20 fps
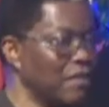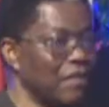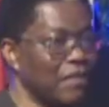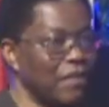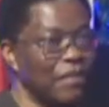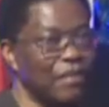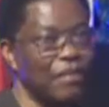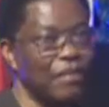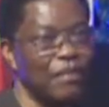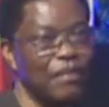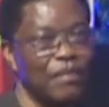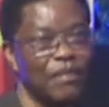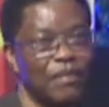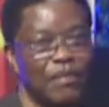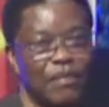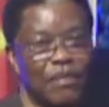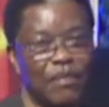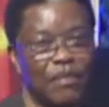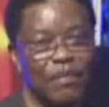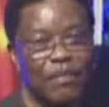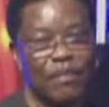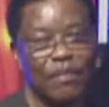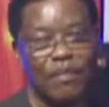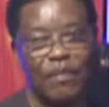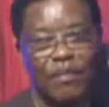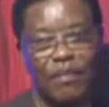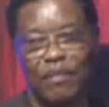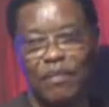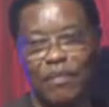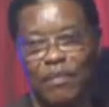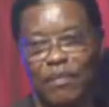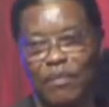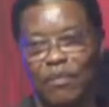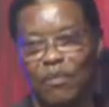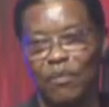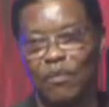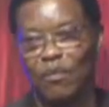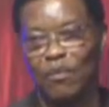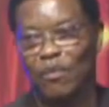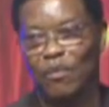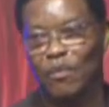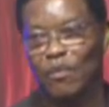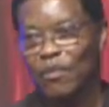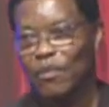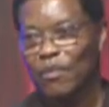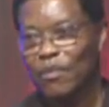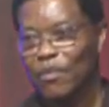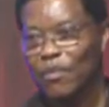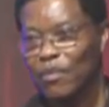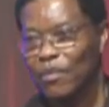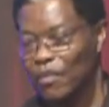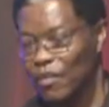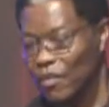No one is speaking in this clip.